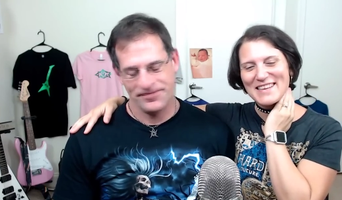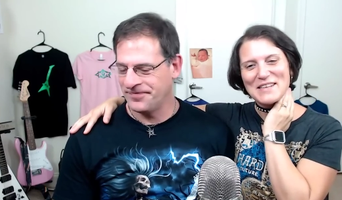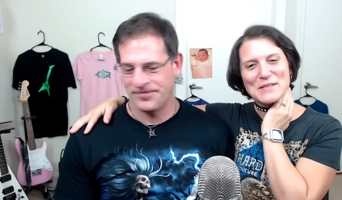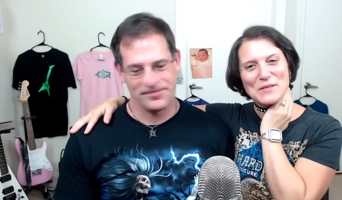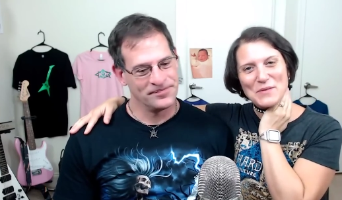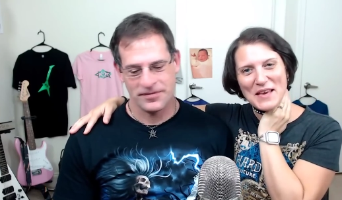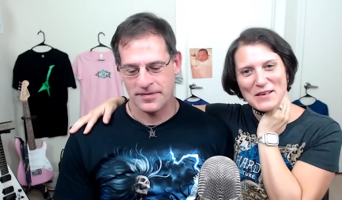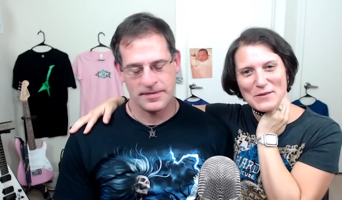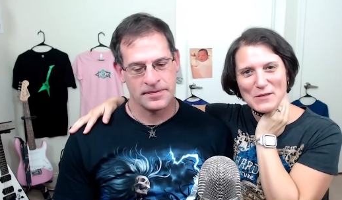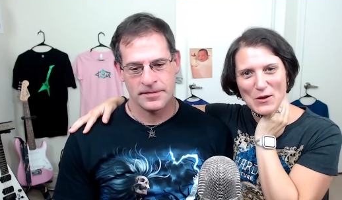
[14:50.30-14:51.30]
Speaker 1: So thank
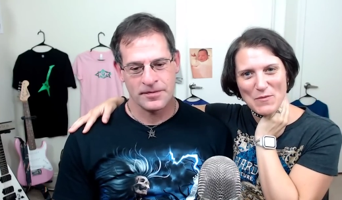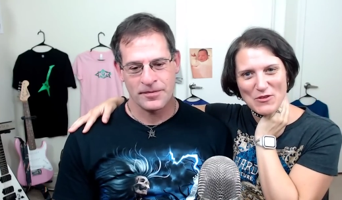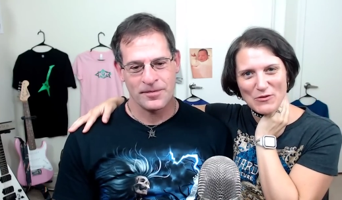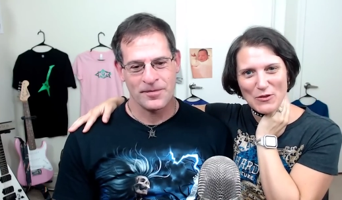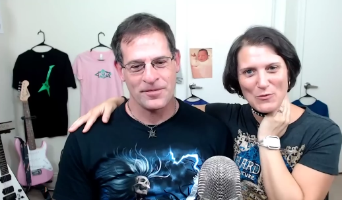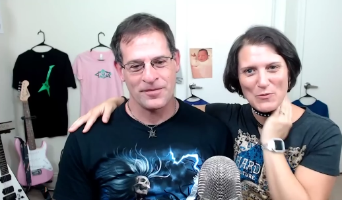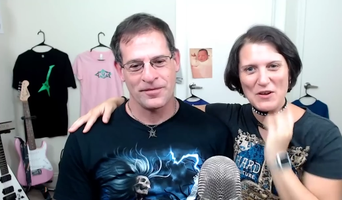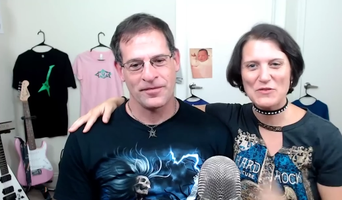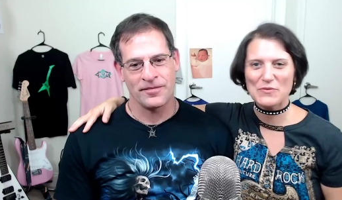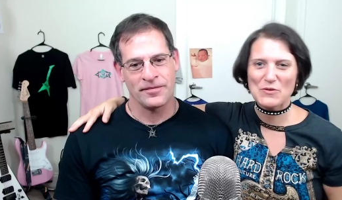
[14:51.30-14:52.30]
you so much for the
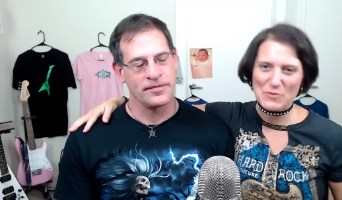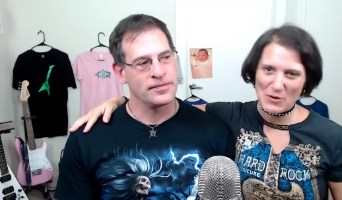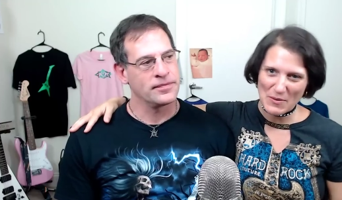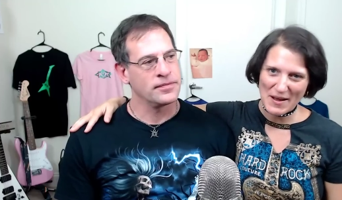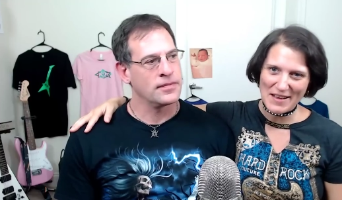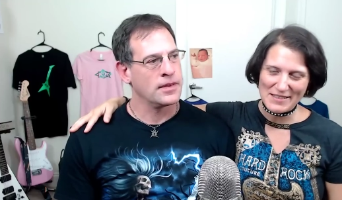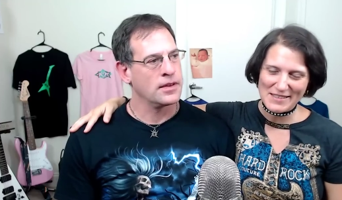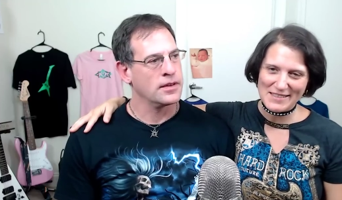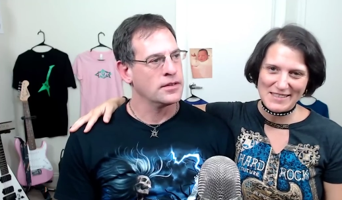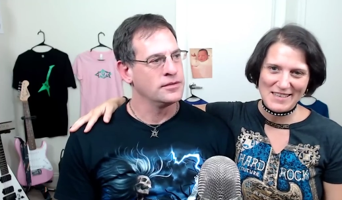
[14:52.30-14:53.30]
wonderful
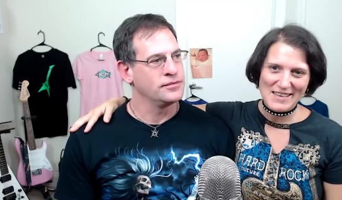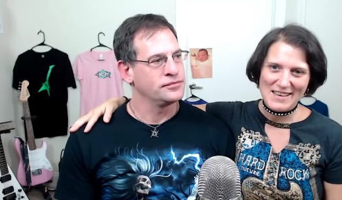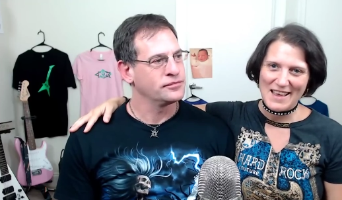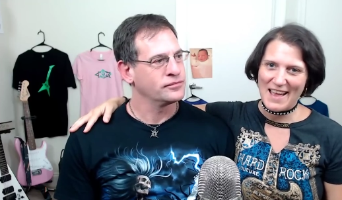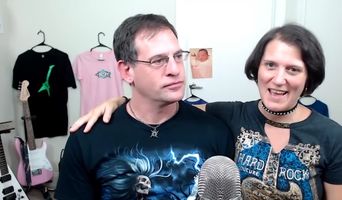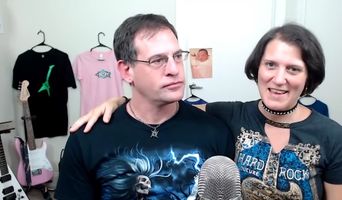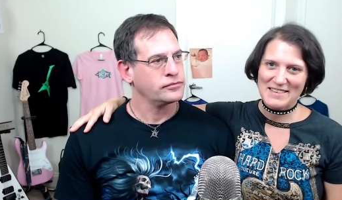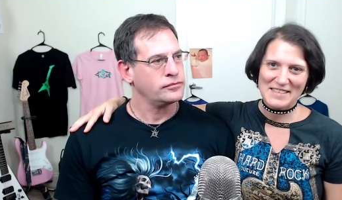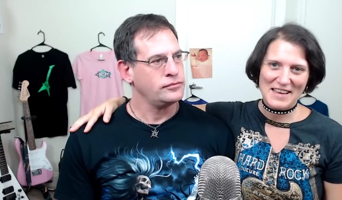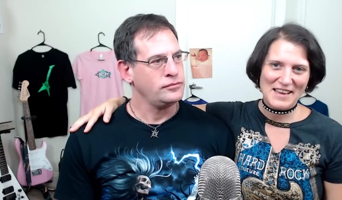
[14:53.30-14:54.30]
request
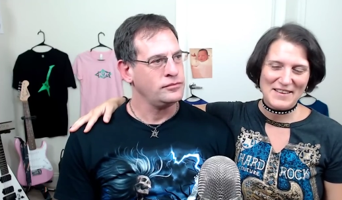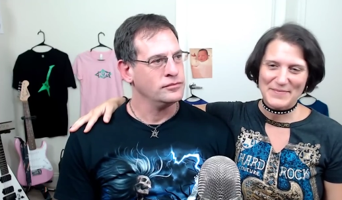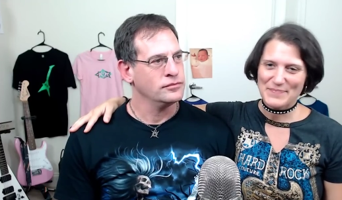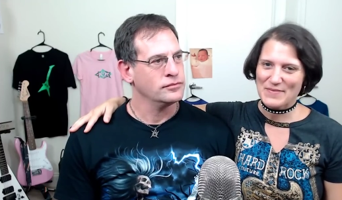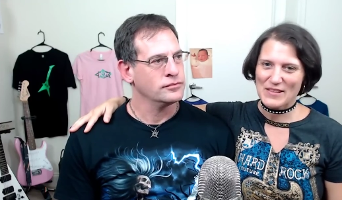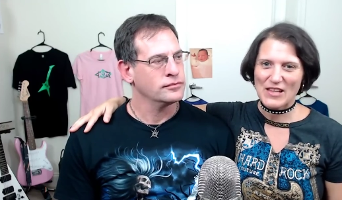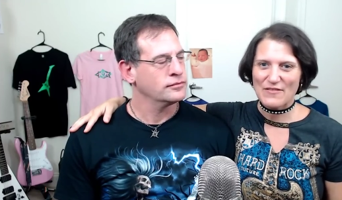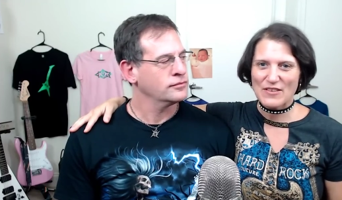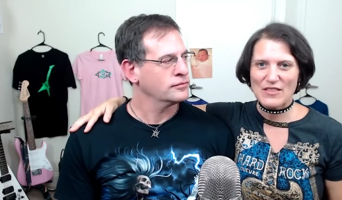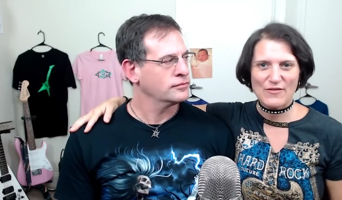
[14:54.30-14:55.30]
and uh,
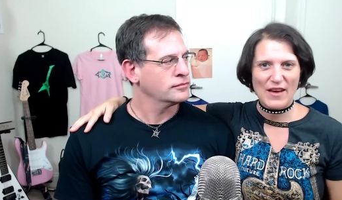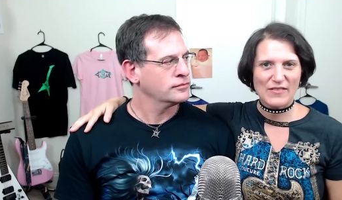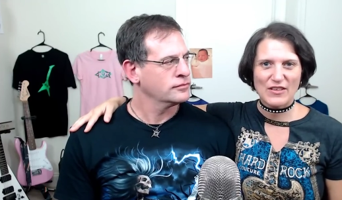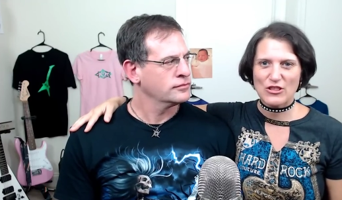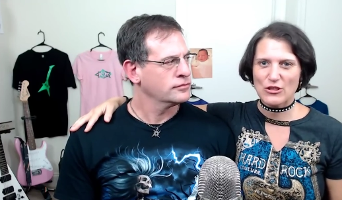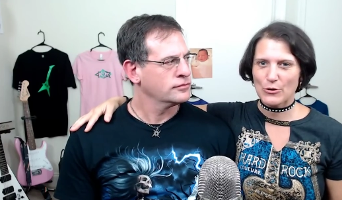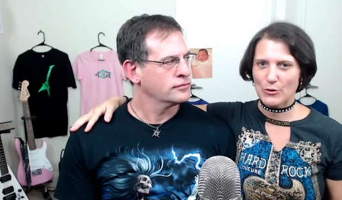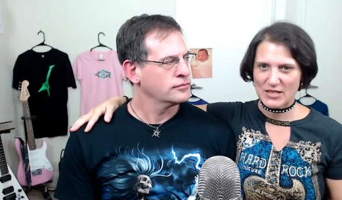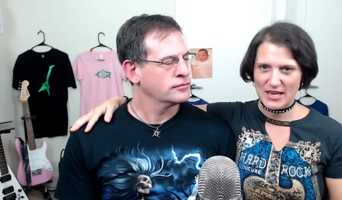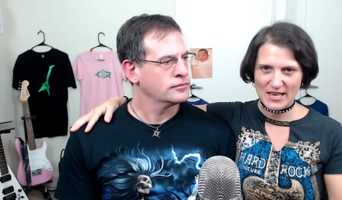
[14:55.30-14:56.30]
loving the fact that you're
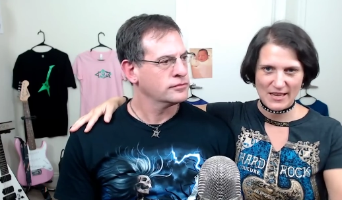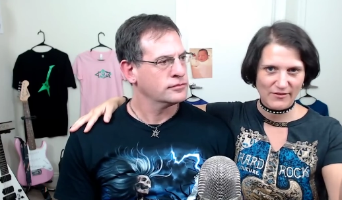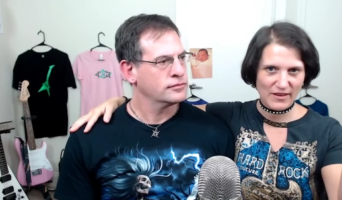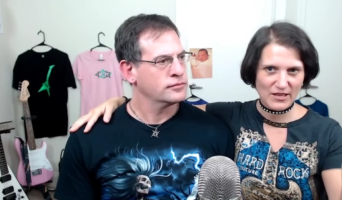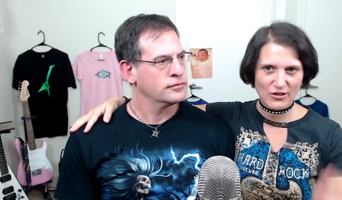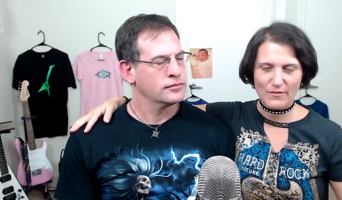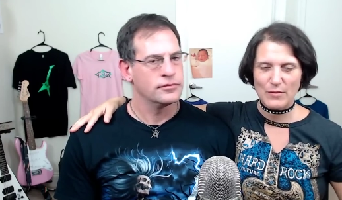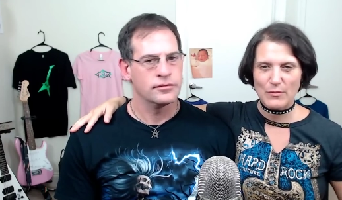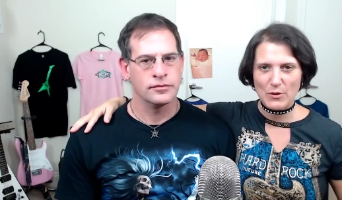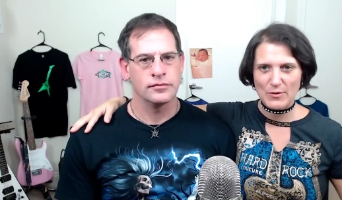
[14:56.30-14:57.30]
taking advantage of the
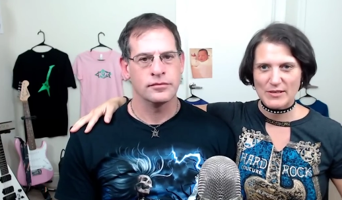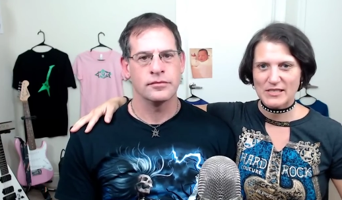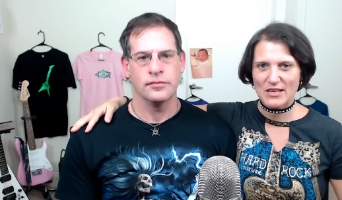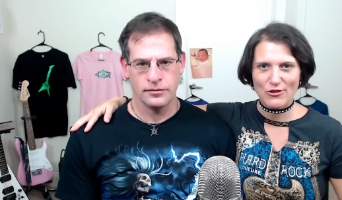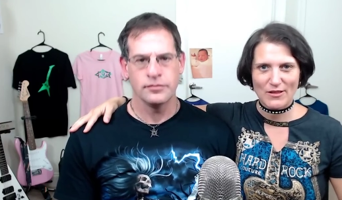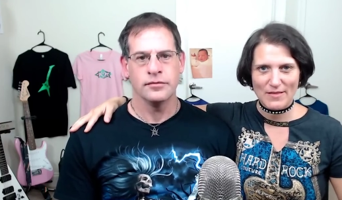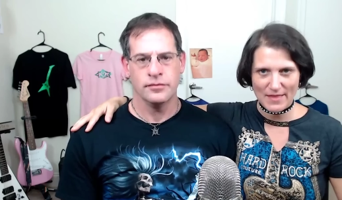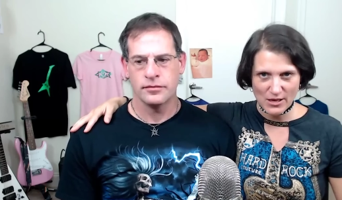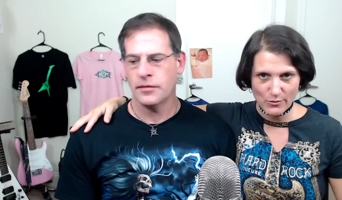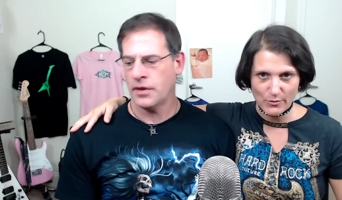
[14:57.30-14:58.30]
request engine.
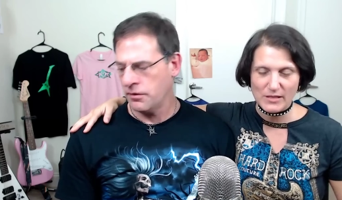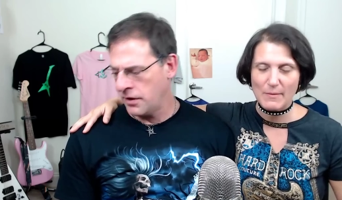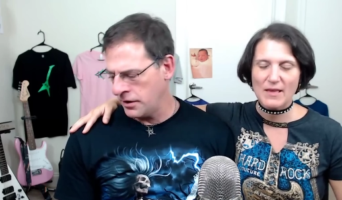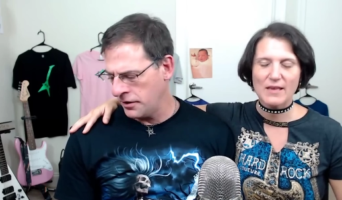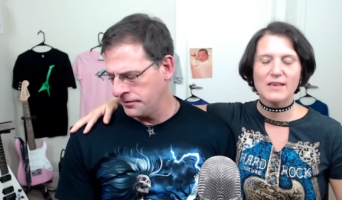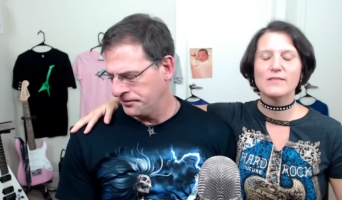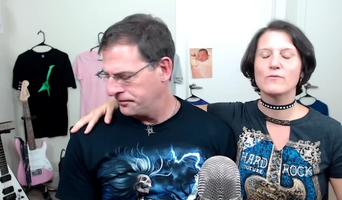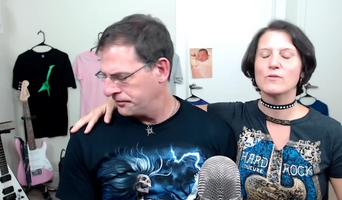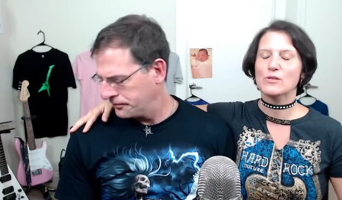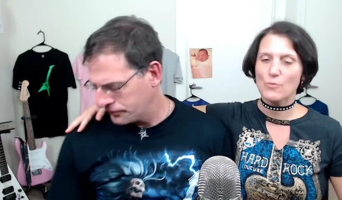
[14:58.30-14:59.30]
Thank you. It's making it
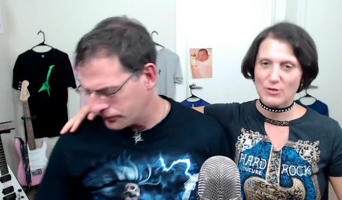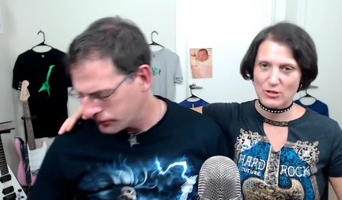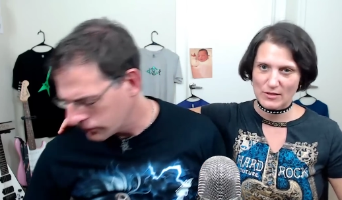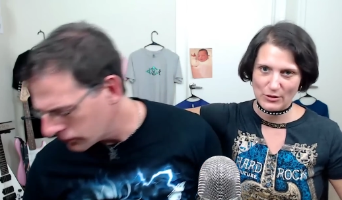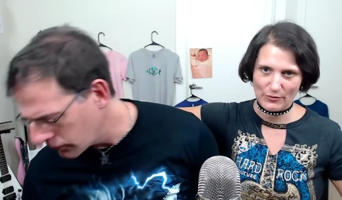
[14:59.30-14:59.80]
so much easier